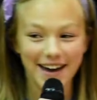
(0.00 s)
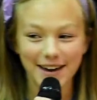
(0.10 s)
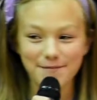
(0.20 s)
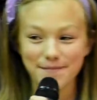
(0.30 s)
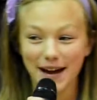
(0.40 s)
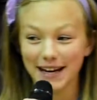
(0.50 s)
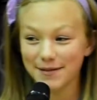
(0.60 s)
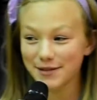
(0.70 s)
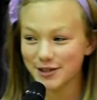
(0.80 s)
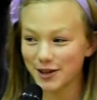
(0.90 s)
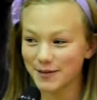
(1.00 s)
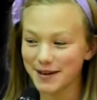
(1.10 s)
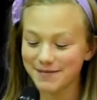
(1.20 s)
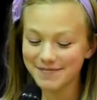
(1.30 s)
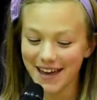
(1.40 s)
Hi, my name is
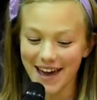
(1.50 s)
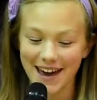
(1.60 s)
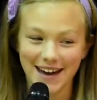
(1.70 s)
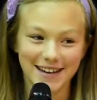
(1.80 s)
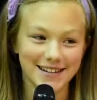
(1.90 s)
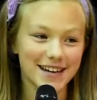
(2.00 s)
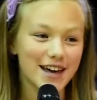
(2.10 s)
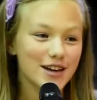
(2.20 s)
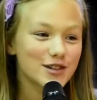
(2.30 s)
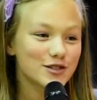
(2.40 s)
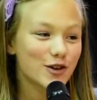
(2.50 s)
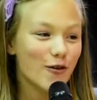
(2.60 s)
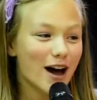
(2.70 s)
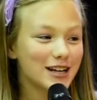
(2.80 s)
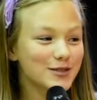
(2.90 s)
Shelby, and so
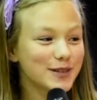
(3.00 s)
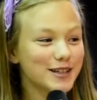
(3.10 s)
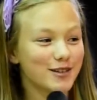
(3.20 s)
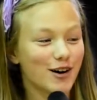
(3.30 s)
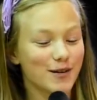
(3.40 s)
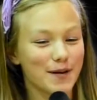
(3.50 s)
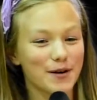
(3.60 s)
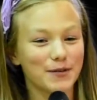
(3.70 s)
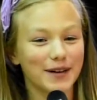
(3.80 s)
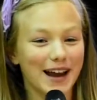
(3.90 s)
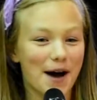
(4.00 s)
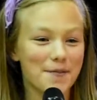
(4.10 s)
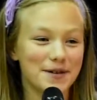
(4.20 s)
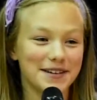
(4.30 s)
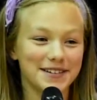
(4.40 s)
I just wanted to talk about what
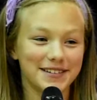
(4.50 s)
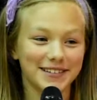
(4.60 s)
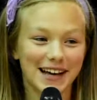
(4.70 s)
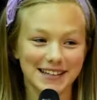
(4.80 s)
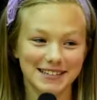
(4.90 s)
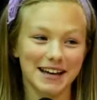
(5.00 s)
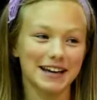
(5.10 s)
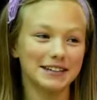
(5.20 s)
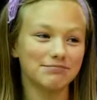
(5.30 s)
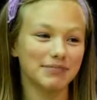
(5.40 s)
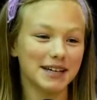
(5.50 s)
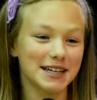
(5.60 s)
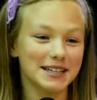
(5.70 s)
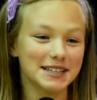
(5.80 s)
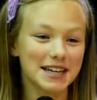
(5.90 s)
happened last night
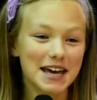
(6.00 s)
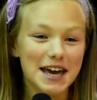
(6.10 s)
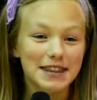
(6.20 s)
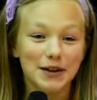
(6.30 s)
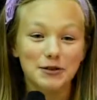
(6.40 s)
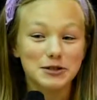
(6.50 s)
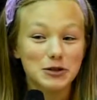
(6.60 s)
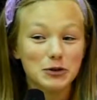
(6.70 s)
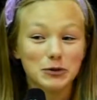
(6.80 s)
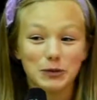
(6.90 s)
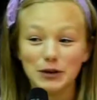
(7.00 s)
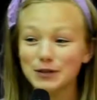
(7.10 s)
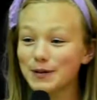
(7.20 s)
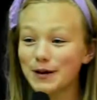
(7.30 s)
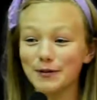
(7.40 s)
because that was the
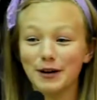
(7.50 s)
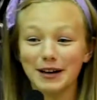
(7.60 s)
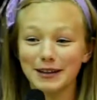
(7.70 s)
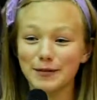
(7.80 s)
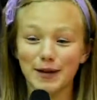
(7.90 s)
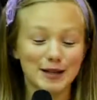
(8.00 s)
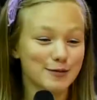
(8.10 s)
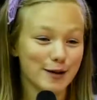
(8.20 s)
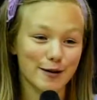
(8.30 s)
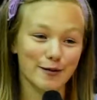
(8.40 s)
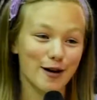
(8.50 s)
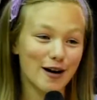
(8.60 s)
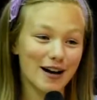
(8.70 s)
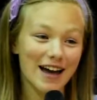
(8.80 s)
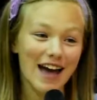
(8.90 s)
worst prayer walk and the best prayer walk
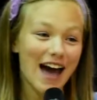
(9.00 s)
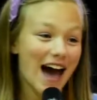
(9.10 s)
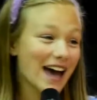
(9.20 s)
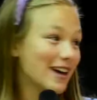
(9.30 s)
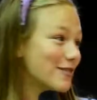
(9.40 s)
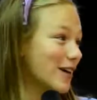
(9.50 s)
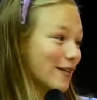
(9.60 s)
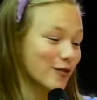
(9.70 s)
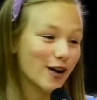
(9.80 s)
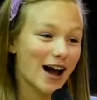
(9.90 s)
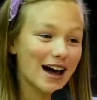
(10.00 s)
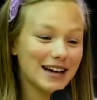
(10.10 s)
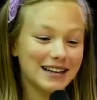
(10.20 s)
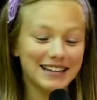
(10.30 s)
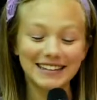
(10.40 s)
I have ever
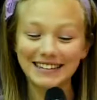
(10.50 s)
had.